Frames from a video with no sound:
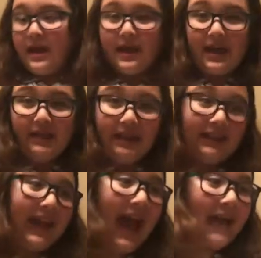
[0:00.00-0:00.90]
And the
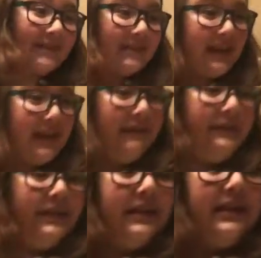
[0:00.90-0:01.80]
last
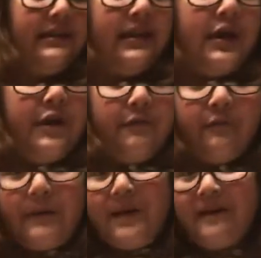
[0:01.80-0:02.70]
gift is
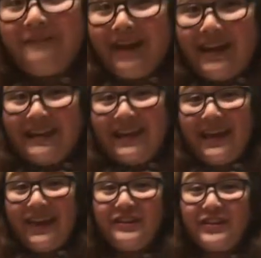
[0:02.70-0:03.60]
from my friend
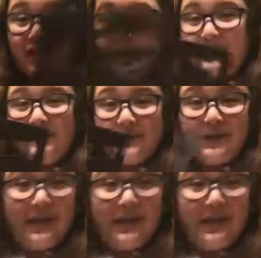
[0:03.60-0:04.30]
Angela.